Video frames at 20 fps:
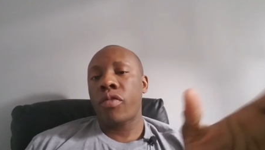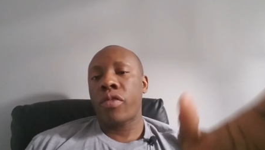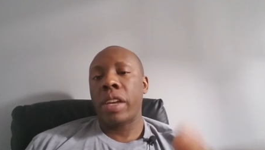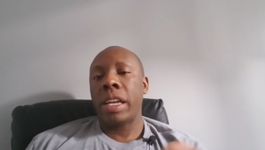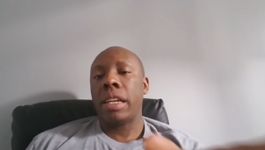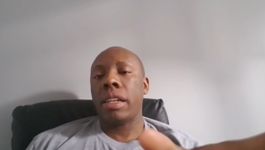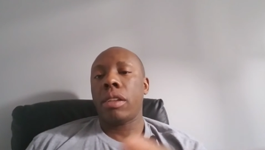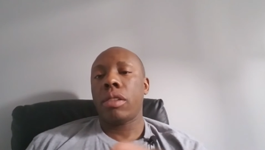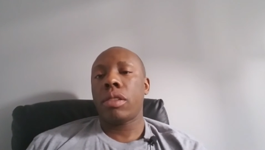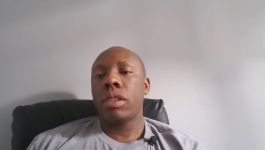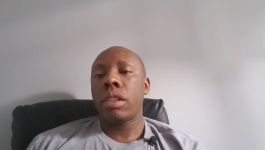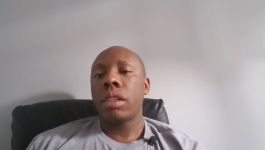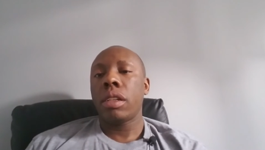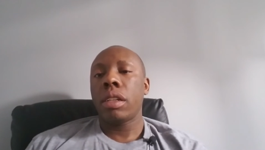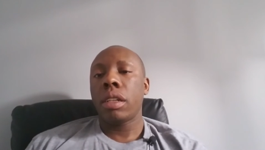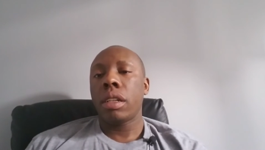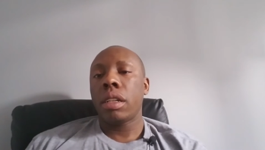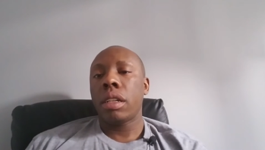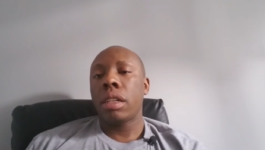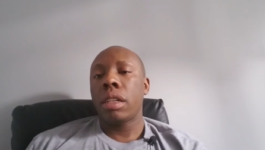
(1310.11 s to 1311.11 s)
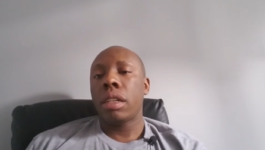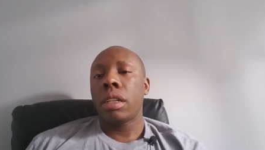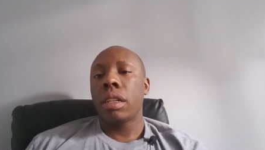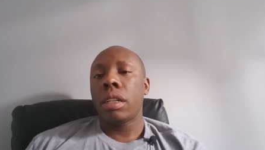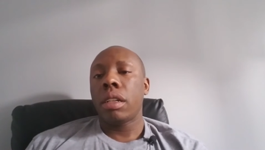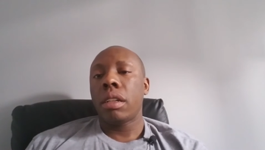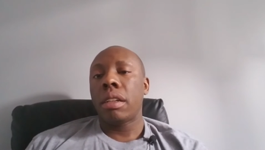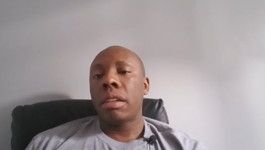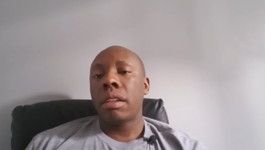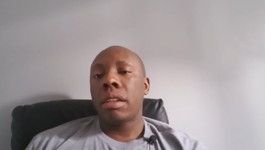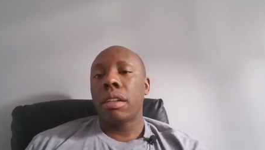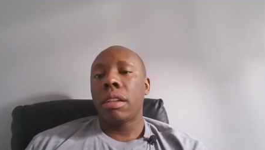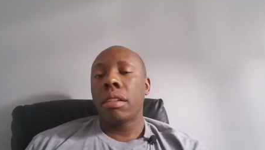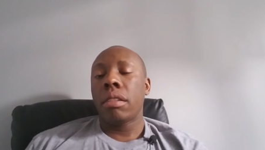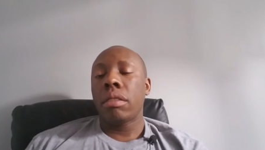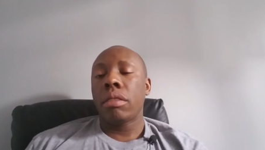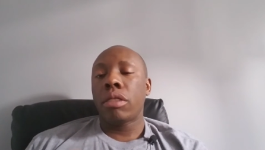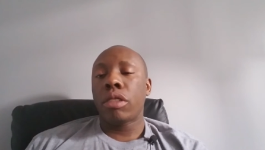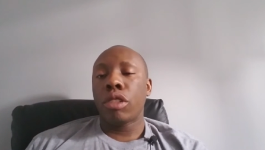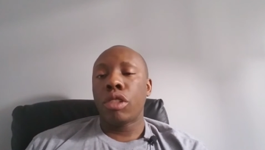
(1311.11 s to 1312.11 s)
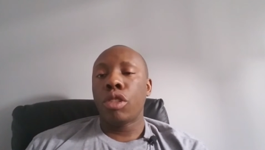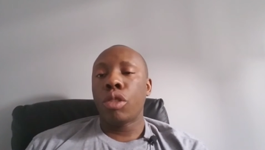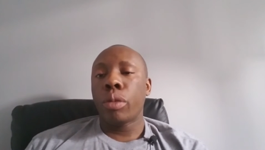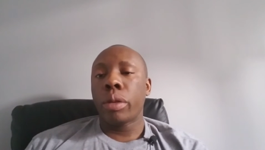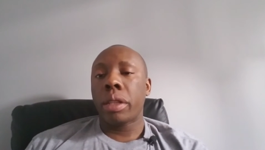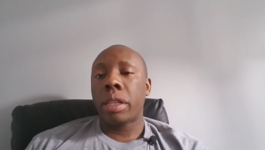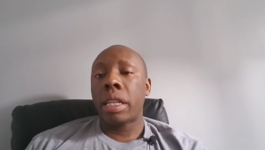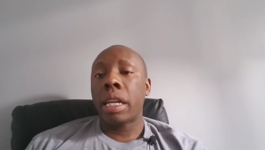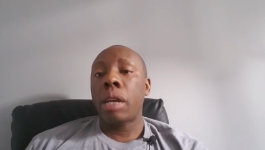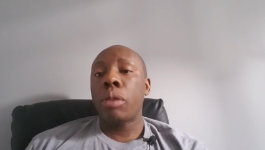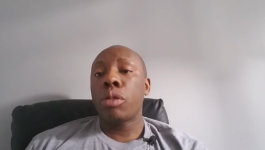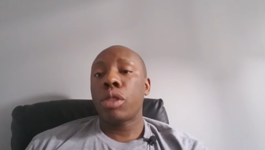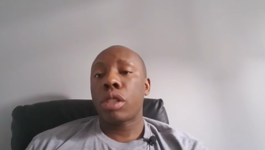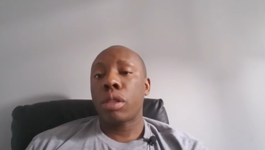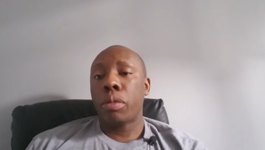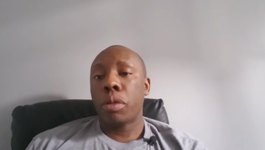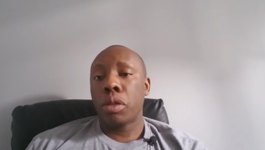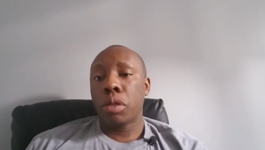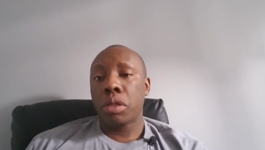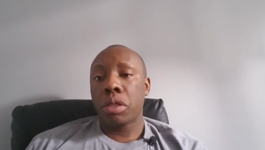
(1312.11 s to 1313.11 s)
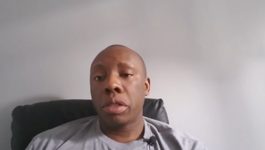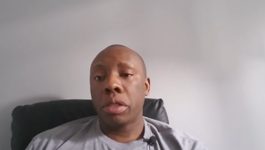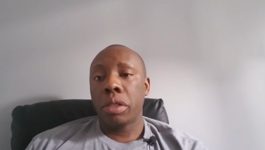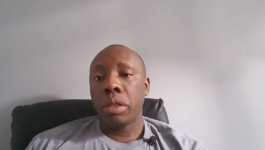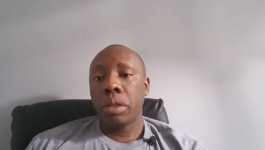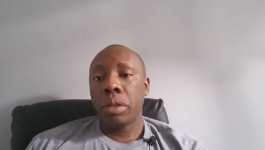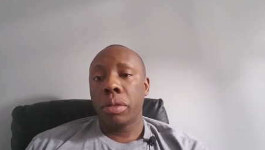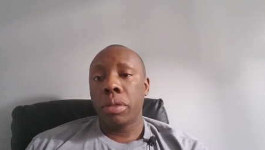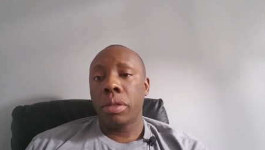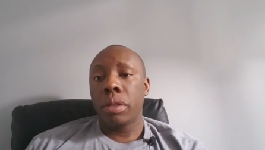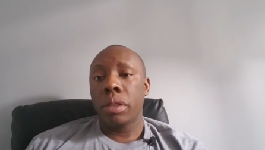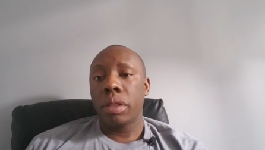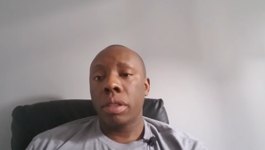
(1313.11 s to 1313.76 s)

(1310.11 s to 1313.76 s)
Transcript: failed to do what they were supposed to do.